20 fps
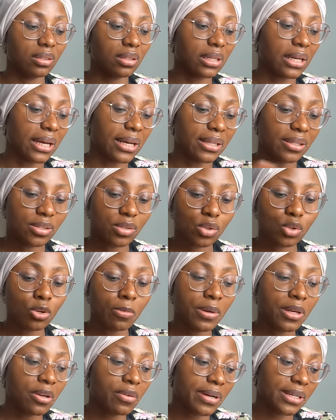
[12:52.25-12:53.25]
guys, so
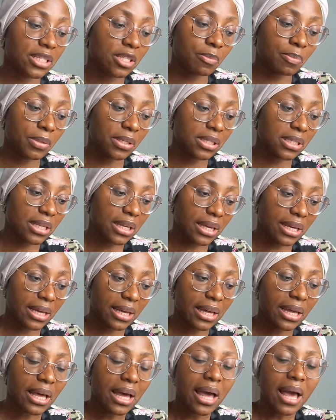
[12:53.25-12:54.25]
many recipes here.